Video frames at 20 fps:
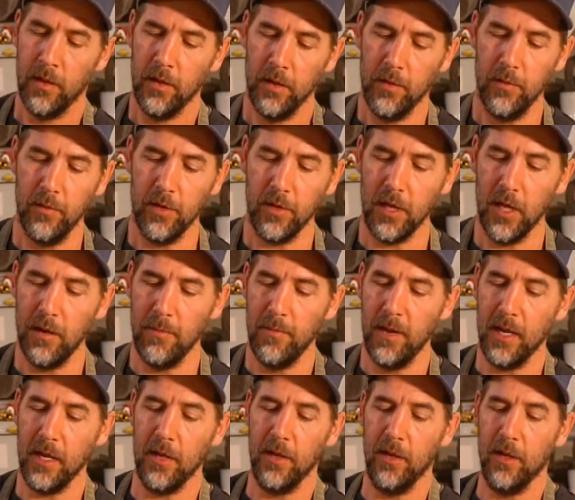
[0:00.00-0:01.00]
it's kind of
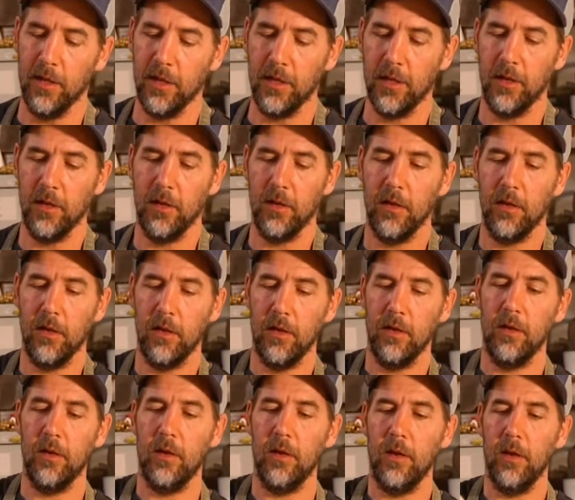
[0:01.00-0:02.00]
making this
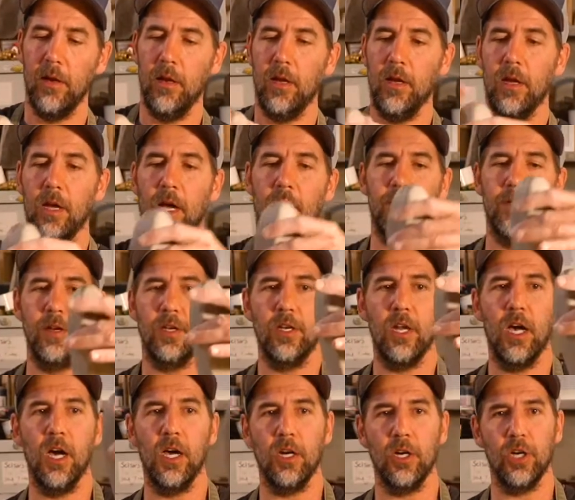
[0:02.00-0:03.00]
kind of a
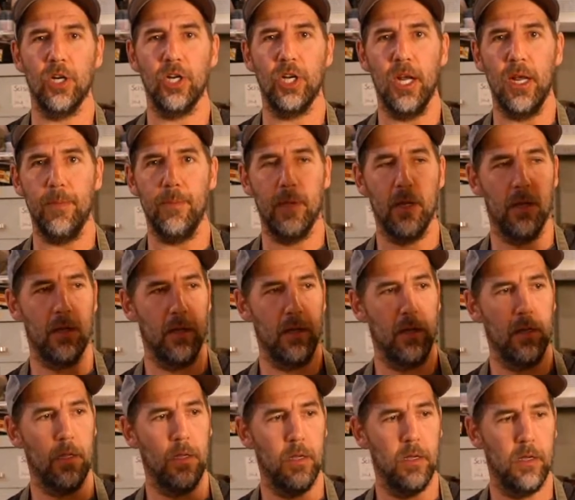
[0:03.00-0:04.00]
tongue shape.
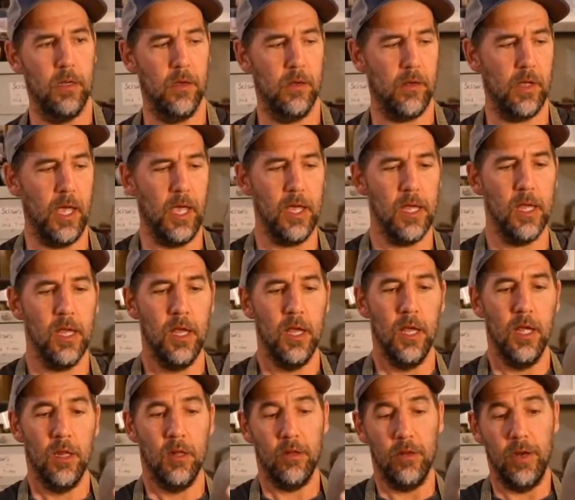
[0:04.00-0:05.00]
Okay,
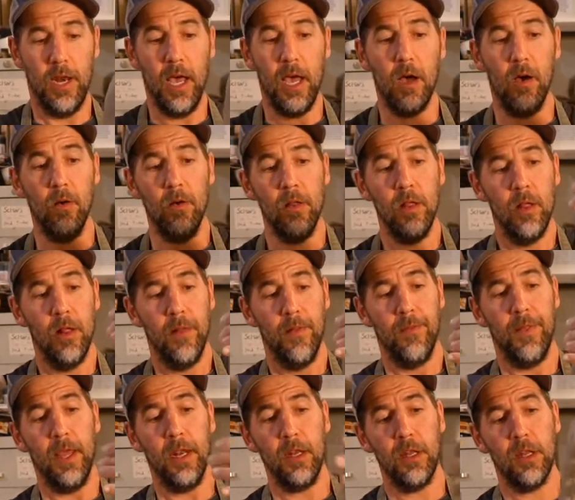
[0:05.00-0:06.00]
so now
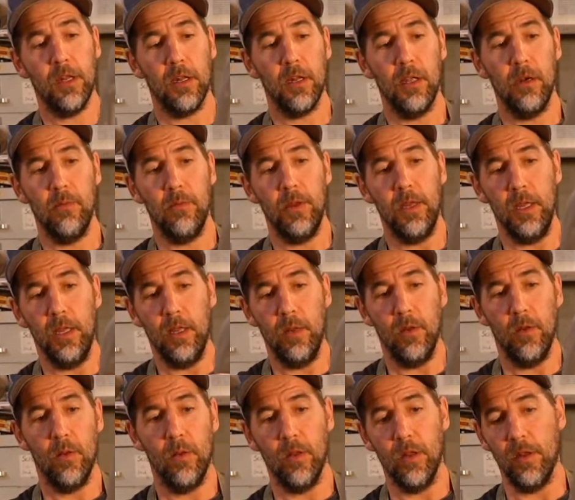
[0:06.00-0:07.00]
that's going to be
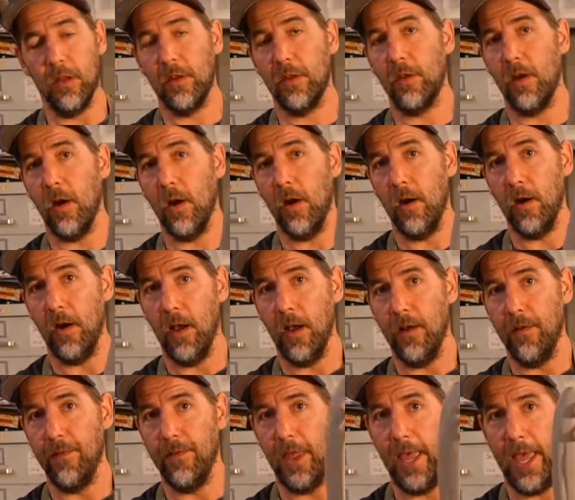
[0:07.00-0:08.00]
the start
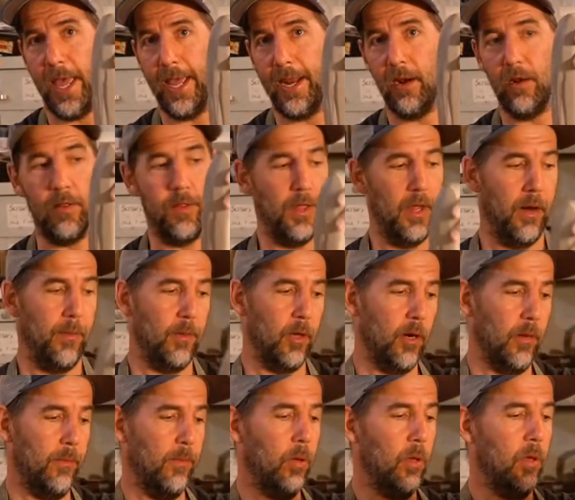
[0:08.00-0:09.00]
of the handle that I'm going
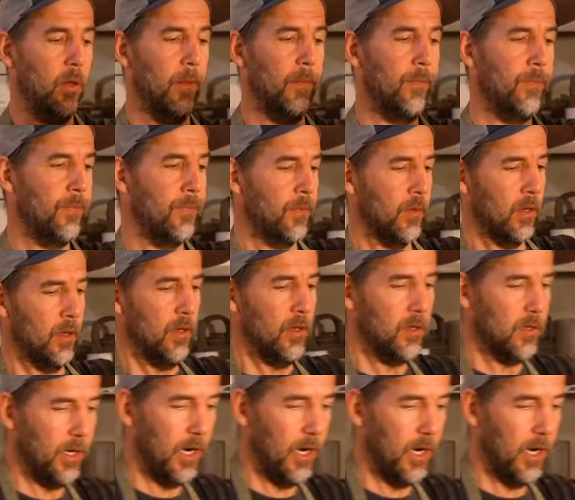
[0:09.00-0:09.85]
to pull. So